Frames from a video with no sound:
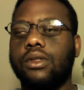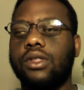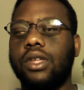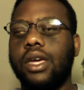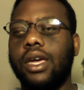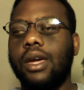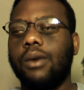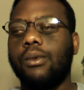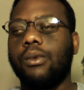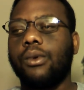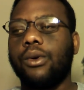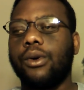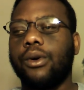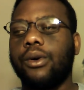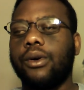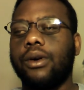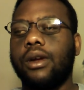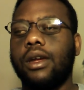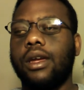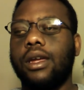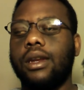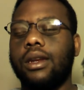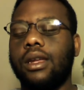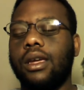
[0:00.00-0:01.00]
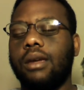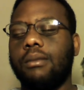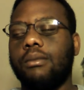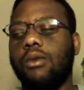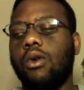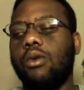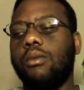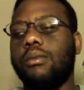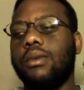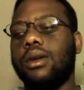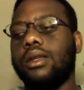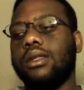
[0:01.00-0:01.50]
they were in a
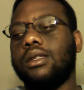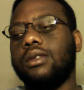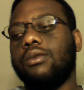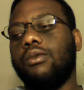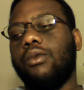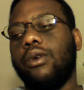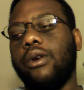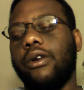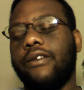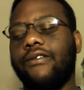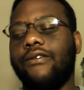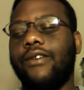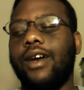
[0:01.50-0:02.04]
moment where